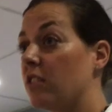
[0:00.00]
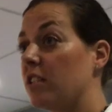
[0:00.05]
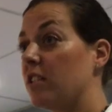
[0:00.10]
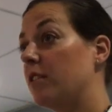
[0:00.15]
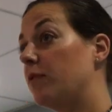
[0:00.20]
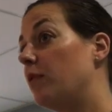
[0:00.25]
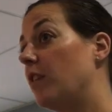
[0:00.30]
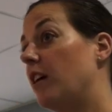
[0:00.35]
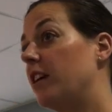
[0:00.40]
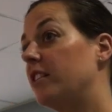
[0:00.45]
on the
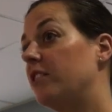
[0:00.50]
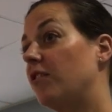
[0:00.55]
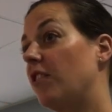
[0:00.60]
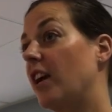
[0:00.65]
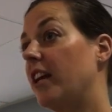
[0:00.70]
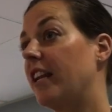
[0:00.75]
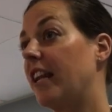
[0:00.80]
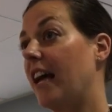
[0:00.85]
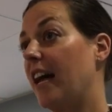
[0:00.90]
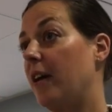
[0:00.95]
device
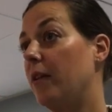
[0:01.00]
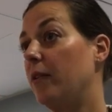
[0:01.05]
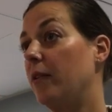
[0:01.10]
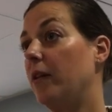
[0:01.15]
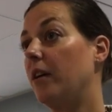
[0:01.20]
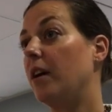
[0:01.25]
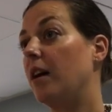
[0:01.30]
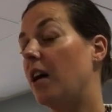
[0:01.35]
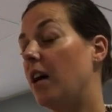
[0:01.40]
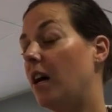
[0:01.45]
right now.
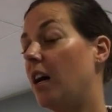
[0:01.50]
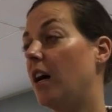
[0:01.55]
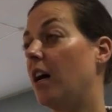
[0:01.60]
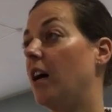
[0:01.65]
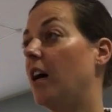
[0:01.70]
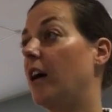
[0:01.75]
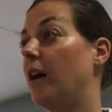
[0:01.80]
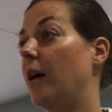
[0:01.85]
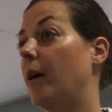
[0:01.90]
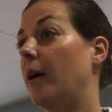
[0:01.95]

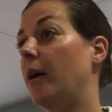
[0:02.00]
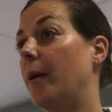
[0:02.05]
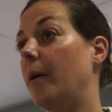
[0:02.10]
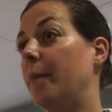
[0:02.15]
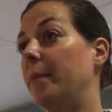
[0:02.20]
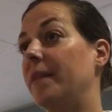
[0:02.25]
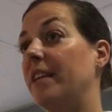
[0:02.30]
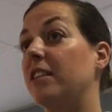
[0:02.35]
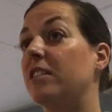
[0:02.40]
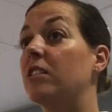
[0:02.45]

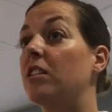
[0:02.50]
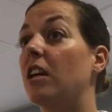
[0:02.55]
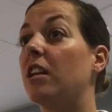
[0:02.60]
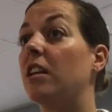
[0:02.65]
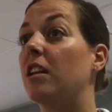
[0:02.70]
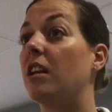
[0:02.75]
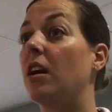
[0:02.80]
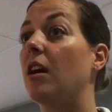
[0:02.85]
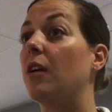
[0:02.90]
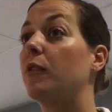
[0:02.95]
There's not
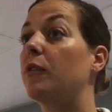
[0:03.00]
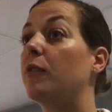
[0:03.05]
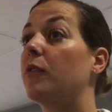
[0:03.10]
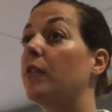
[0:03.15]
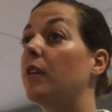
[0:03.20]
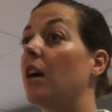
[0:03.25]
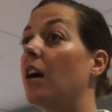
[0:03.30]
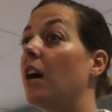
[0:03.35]
enough